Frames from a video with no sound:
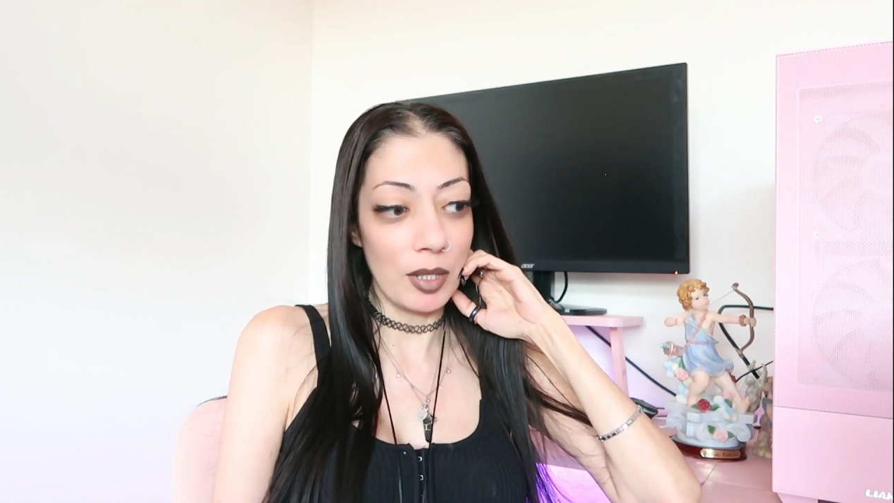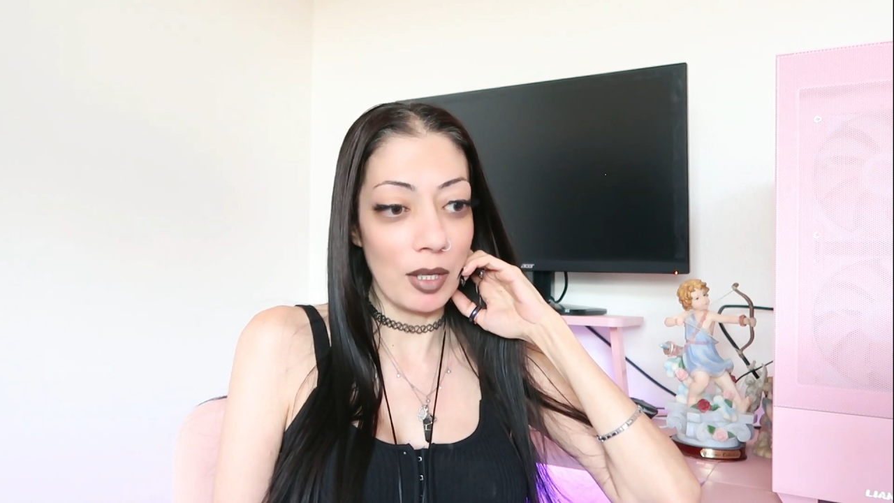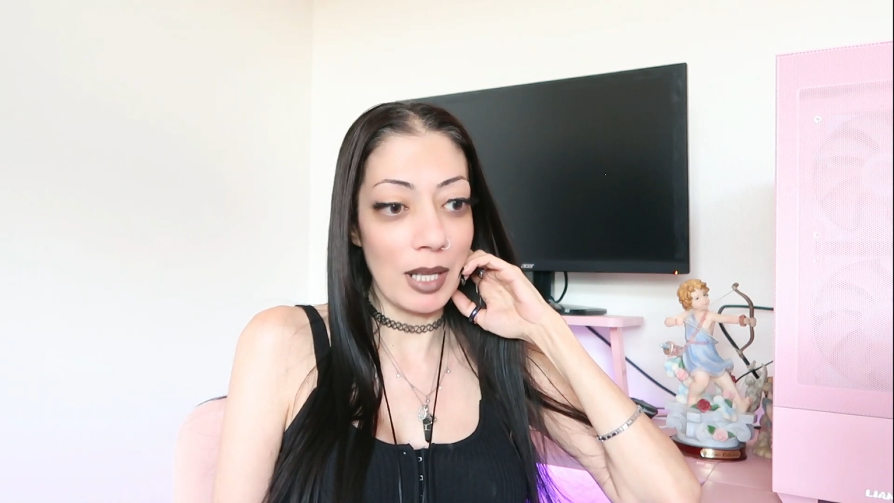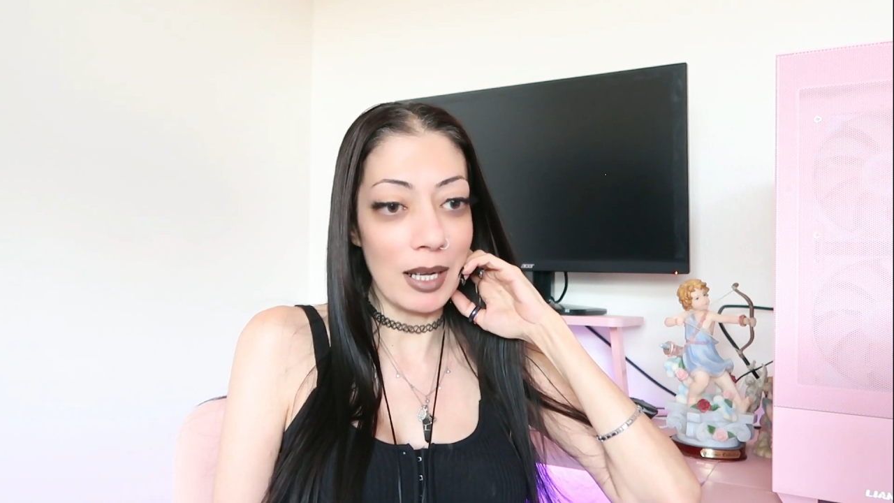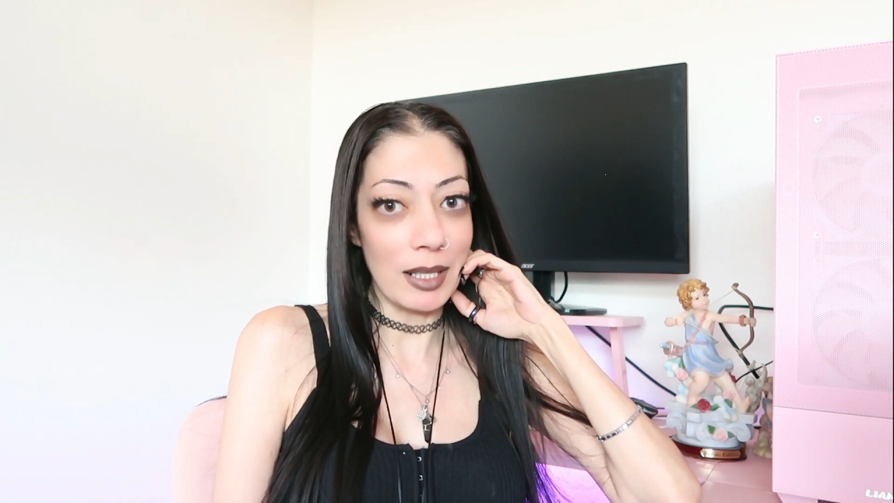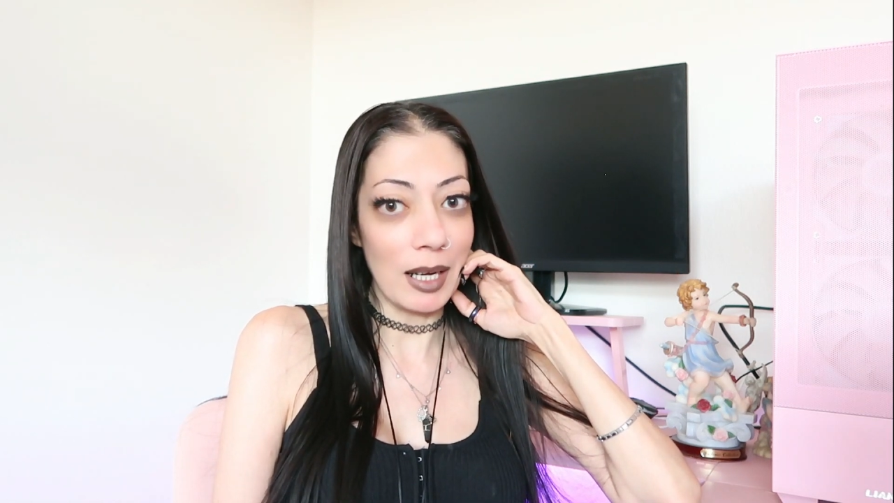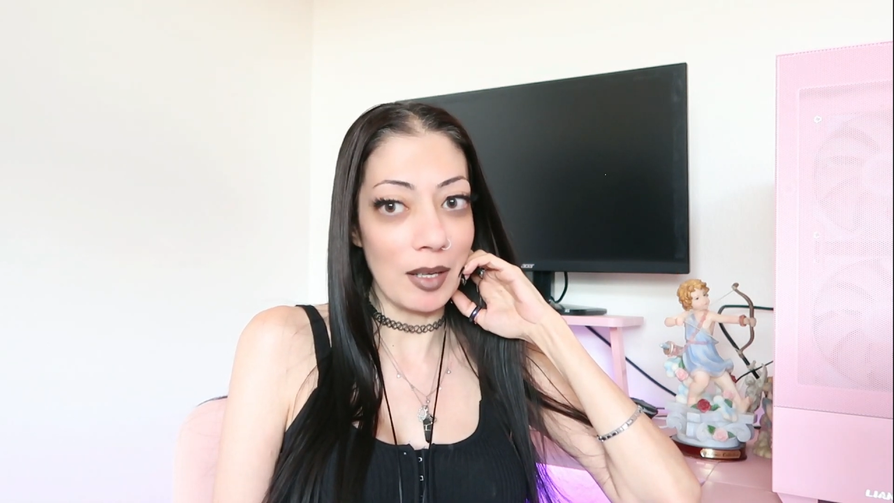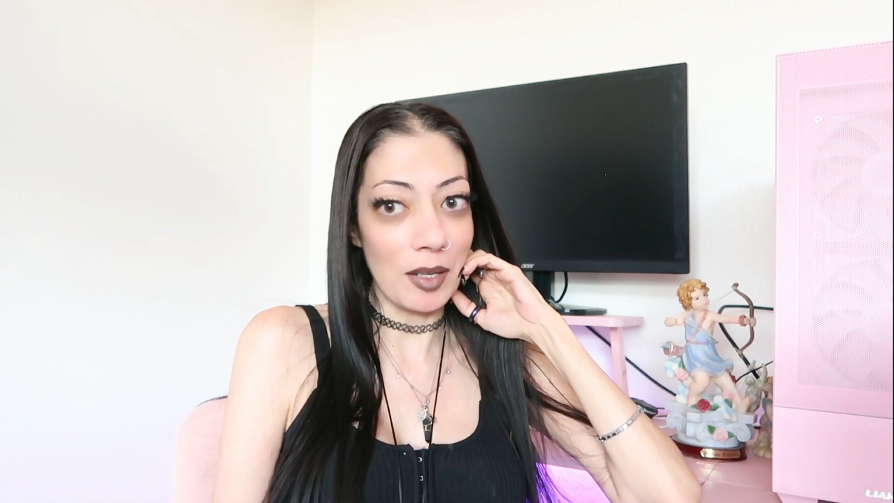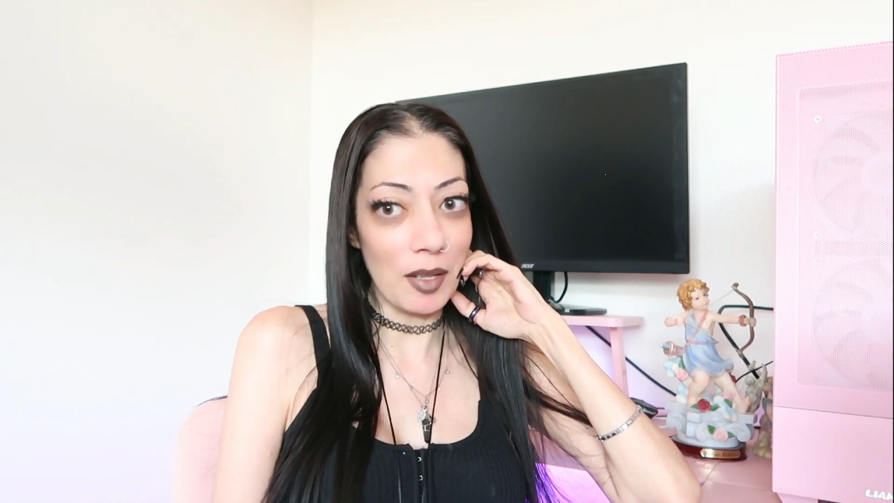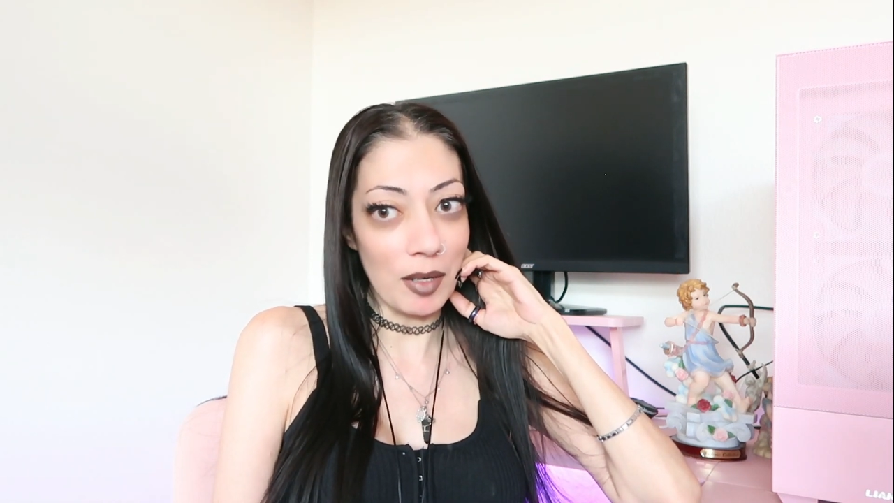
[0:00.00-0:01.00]
so that's like
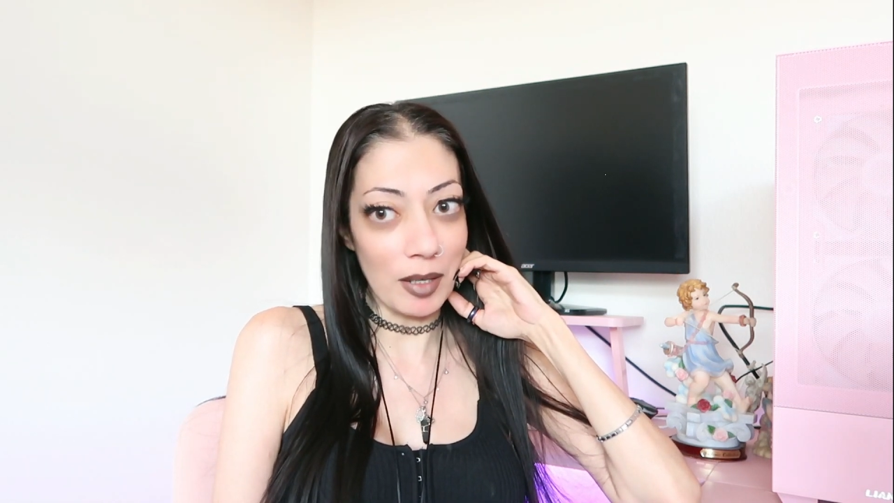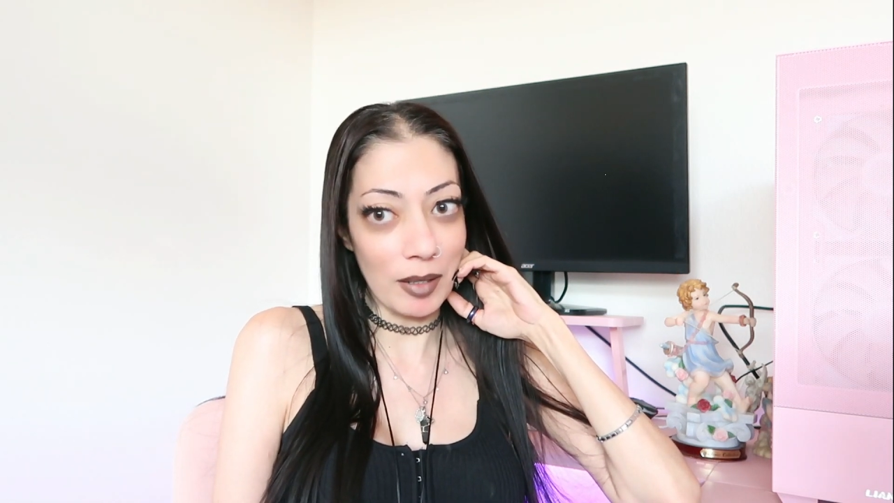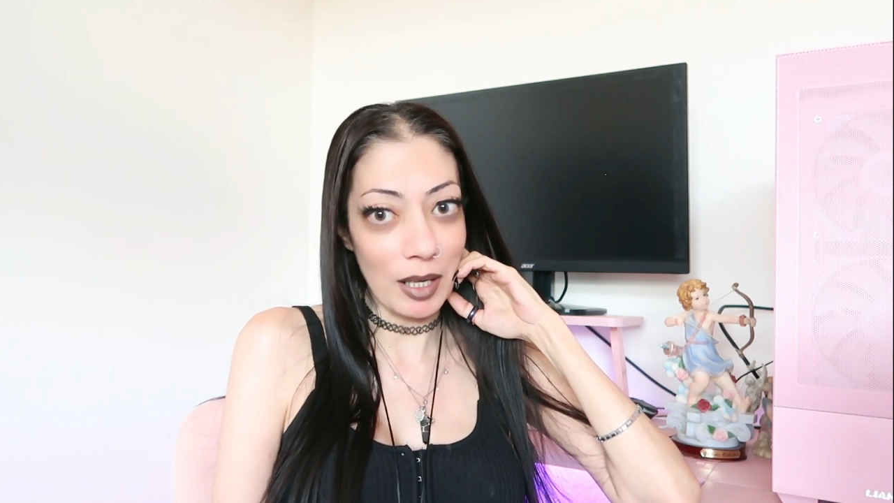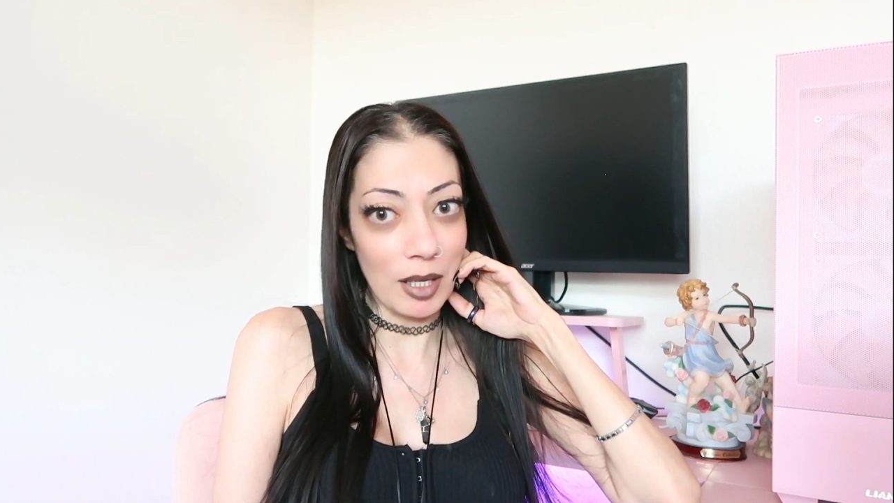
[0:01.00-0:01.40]
another